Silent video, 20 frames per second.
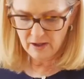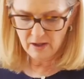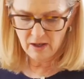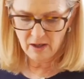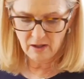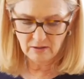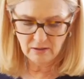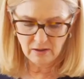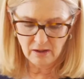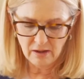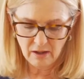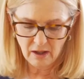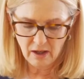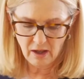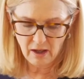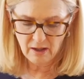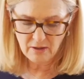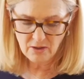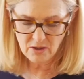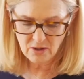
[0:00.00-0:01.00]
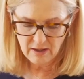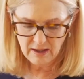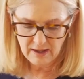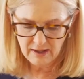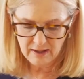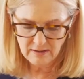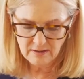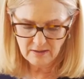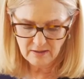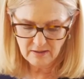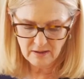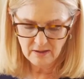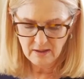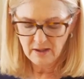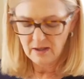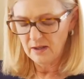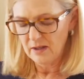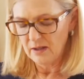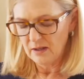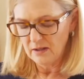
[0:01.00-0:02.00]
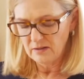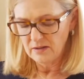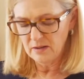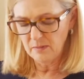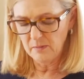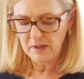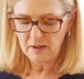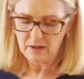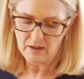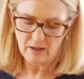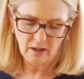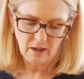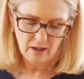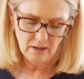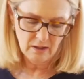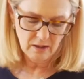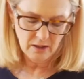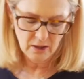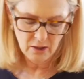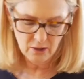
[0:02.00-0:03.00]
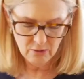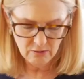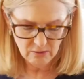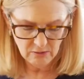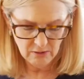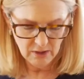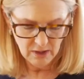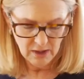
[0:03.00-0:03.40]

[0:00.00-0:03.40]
color contrast to make it kind of cute.